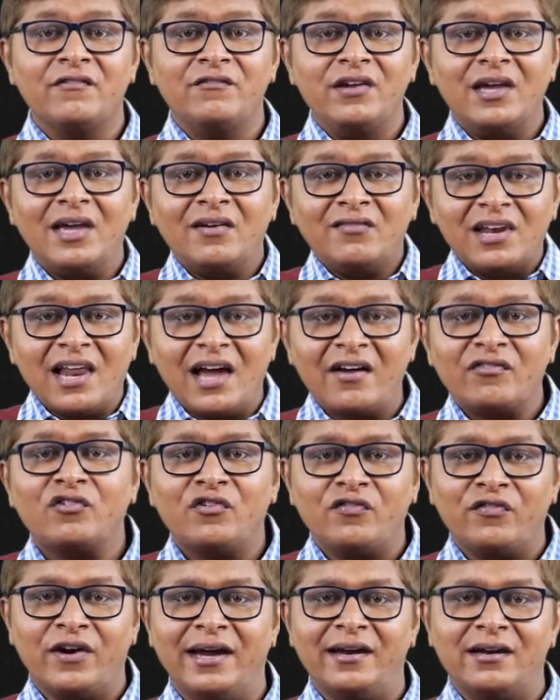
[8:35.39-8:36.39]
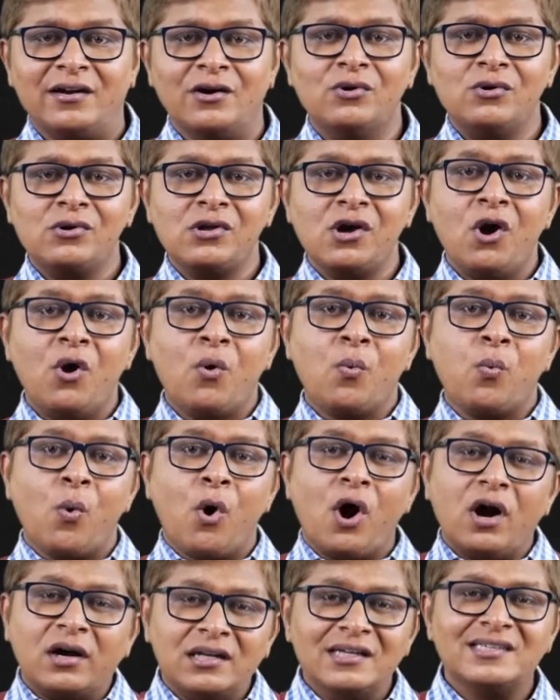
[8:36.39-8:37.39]
We will have to find out
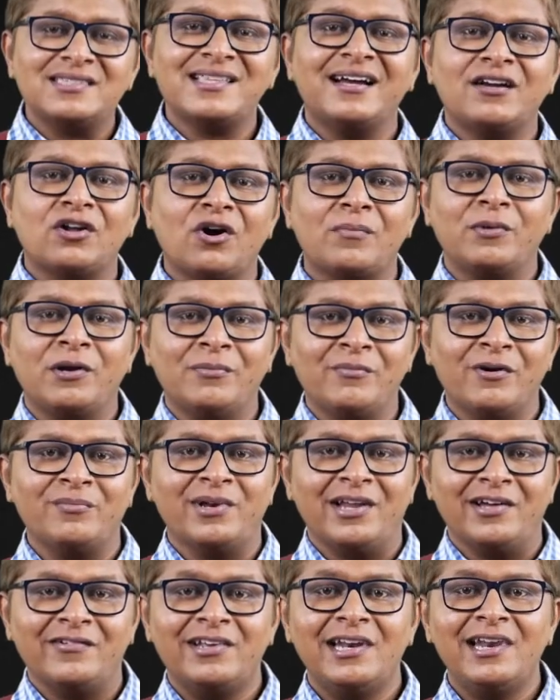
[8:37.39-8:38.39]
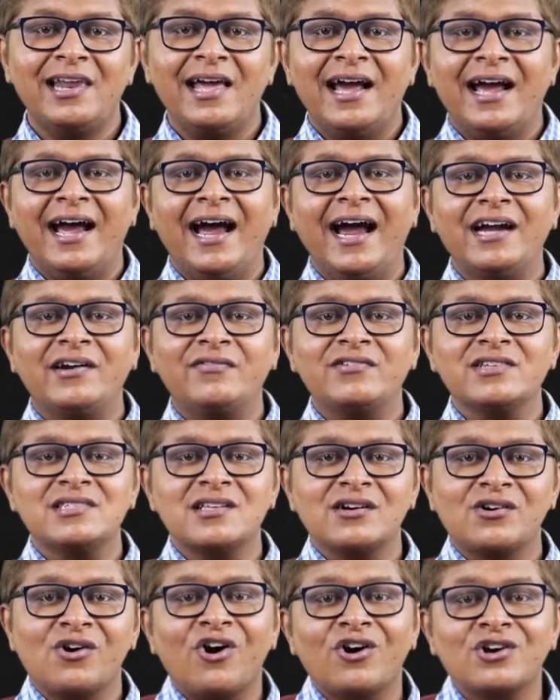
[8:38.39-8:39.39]
what is that optimum level at which
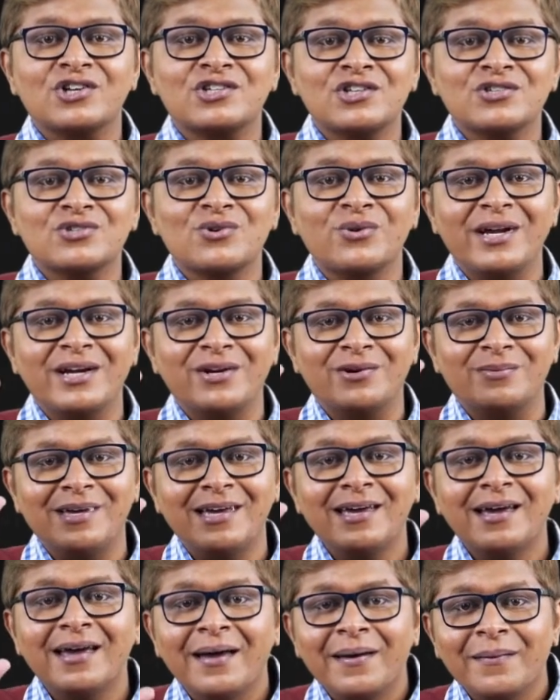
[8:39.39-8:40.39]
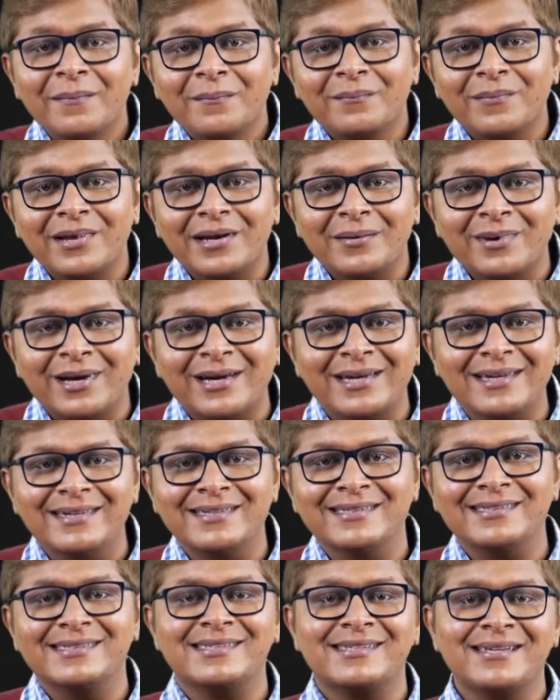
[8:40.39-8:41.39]
the cost is going to be
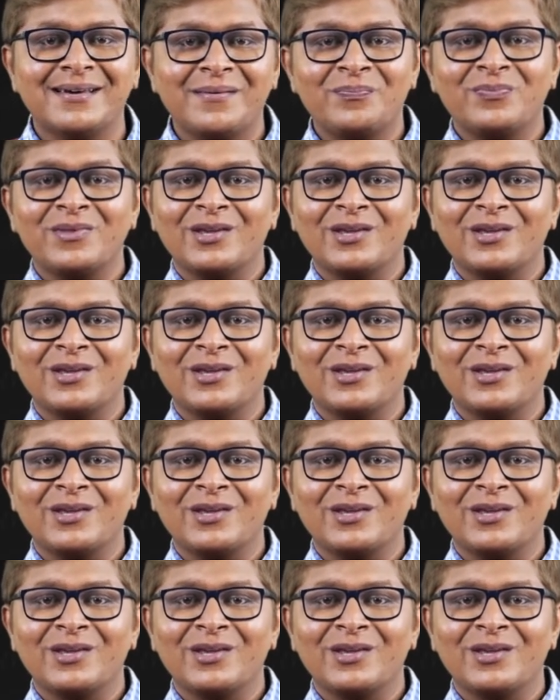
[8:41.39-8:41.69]
minimized.